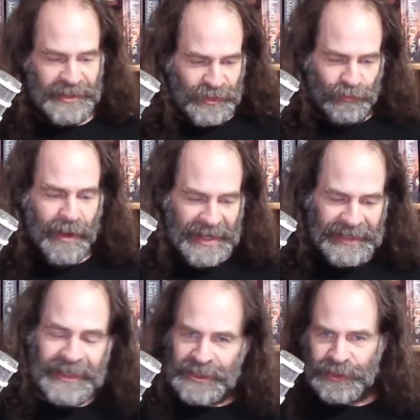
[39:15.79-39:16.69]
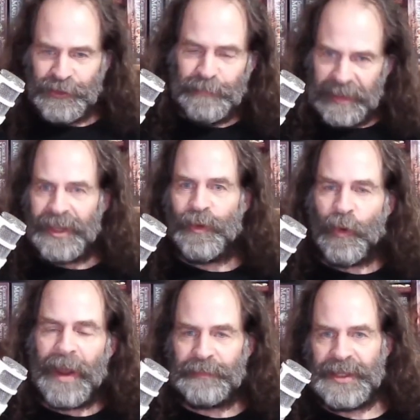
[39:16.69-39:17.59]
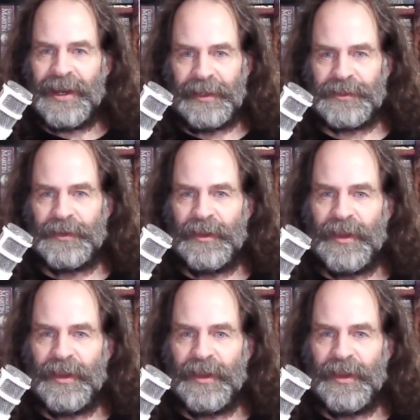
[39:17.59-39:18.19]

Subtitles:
It's right next to being wiped out.